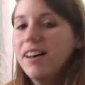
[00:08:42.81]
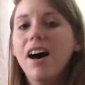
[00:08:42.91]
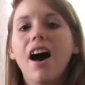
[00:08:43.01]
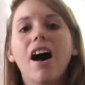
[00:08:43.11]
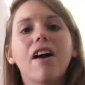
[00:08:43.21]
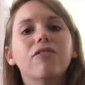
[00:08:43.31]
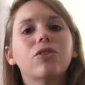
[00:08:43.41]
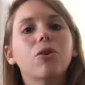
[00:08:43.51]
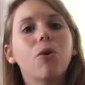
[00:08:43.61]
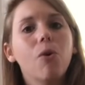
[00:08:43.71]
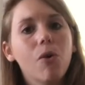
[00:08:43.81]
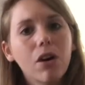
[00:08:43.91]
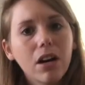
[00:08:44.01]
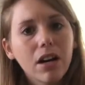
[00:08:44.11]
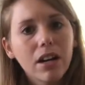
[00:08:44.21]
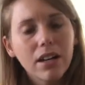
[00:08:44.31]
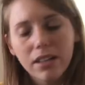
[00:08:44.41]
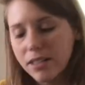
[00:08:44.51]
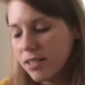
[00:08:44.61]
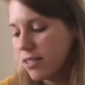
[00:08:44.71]
Of
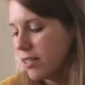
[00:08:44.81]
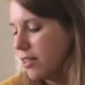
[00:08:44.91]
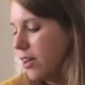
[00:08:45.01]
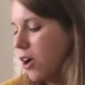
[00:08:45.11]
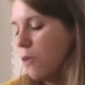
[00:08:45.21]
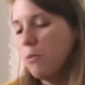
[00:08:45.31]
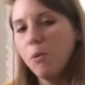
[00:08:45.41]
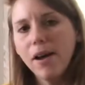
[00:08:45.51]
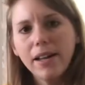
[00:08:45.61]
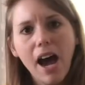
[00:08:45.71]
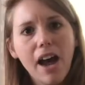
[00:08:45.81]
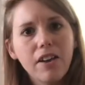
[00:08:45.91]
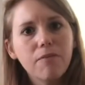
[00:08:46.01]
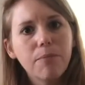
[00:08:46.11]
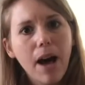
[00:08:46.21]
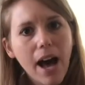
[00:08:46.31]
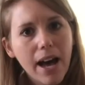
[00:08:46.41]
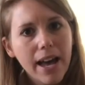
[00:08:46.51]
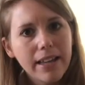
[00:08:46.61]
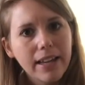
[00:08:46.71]
course. But what kind of
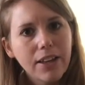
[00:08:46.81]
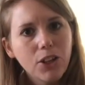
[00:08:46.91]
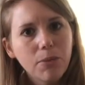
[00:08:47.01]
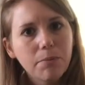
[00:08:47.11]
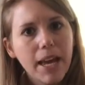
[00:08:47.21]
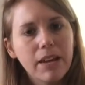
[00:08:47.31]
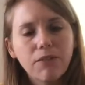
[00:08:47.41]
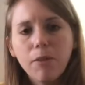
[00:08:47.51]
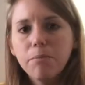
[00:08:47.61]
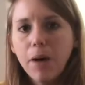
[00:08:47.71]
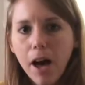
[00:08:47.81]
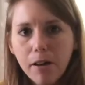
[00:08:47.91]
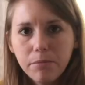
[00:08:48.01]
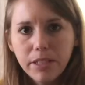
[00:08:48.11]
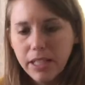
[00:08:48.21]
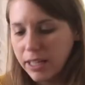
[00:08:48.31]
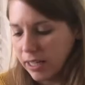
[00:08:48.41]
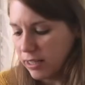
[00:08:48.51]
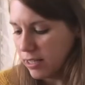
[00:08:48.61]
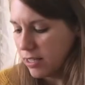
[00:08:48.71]
pie can you make from
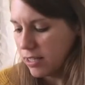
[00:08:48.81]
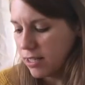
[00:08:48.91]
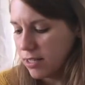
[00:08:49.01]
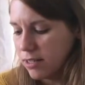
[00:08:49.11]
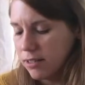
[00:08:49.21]
pumpkins?